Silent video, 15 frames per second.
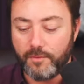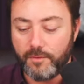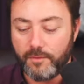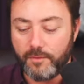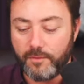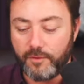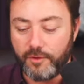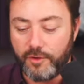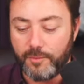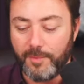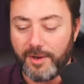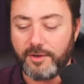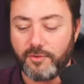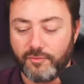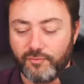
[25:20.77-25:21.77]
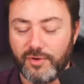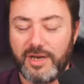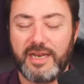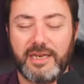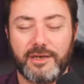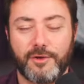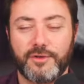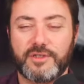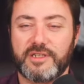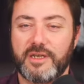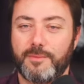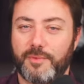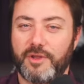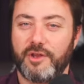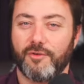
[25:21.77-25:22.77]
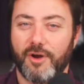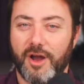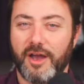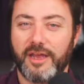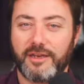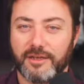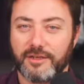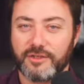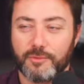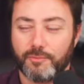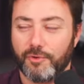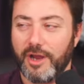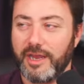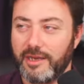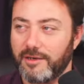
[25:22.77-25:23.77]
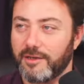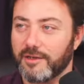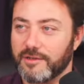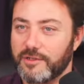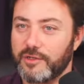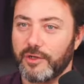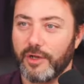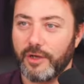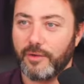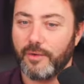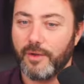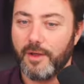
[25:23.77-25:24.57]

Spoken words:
you might not really notice it, but your eye does, your brain does, you know.